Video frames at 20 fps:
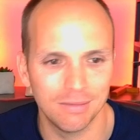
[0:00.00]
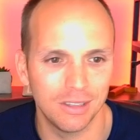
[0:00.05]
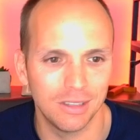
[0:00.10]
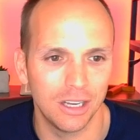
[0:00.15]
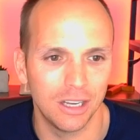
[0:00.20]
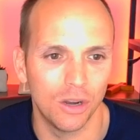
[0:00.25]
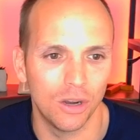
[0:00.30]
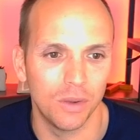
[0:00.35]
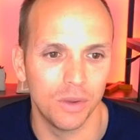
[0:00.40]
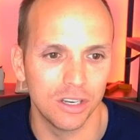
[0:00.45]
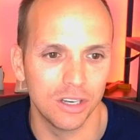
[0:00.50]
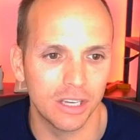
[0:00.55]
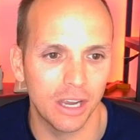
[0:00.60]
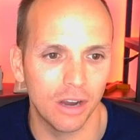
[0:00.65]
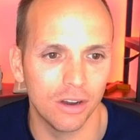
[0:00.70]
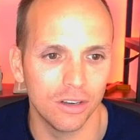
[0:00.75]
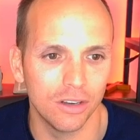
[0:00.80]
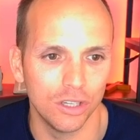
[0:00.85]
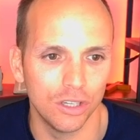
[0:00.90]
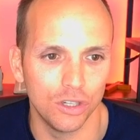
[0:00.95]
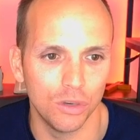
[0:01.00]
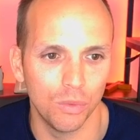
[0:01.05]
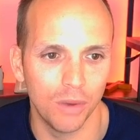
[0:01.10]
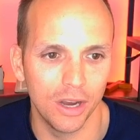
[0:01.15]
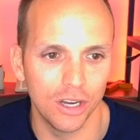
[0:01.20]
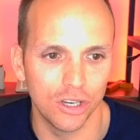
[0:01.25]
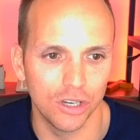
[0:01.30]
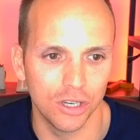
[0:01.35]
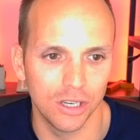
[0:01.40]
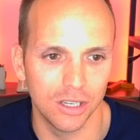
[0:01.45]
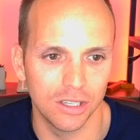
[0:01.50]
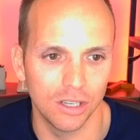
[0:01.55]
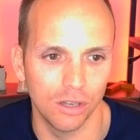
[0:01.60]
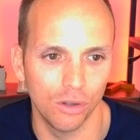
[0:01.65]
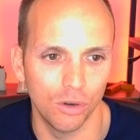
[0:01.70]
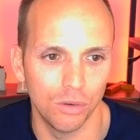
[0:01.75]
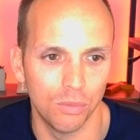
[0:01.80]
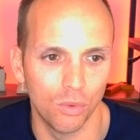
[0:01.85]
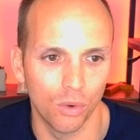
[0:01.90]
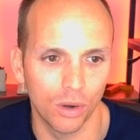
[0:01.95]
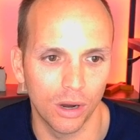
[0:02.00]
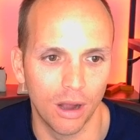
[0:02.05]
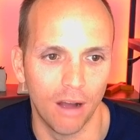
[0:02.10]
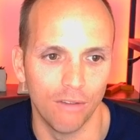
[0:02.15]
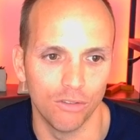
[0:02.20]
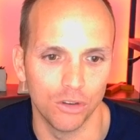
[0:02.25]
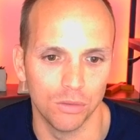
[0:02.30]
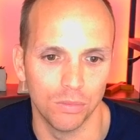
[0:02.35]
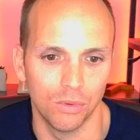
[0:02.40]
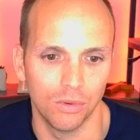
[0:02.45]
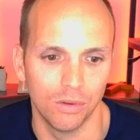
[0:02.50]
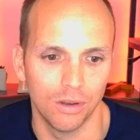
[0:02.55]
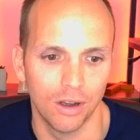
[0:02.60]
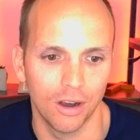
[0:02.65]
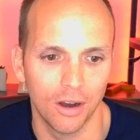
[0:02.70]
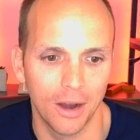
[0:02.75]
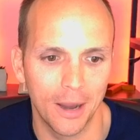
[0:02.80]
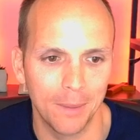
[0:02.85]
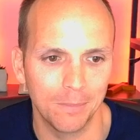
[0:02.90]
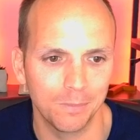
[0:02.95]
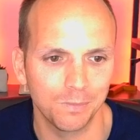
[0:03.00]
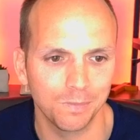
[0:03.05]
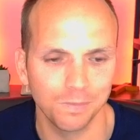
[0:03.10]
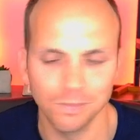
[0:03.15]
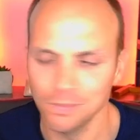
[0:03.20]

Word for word: you know, in a scary situation, it's a little more comfortable. All right.